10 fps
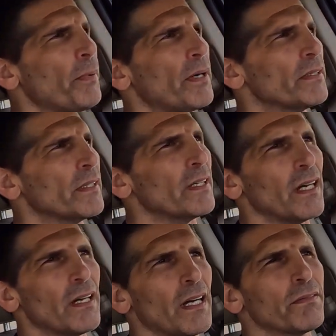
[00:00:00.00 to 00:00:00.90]
but
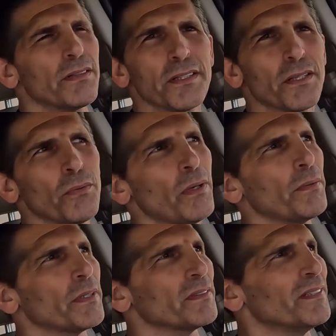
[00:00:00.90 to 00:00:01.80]
I really don't
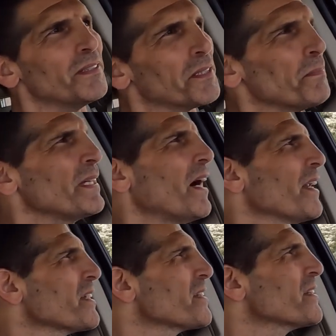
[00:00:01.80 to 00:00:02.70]
want one, to be
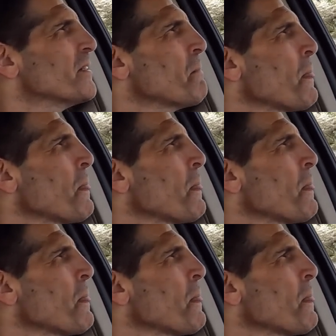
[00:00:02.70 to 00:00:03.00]
honest.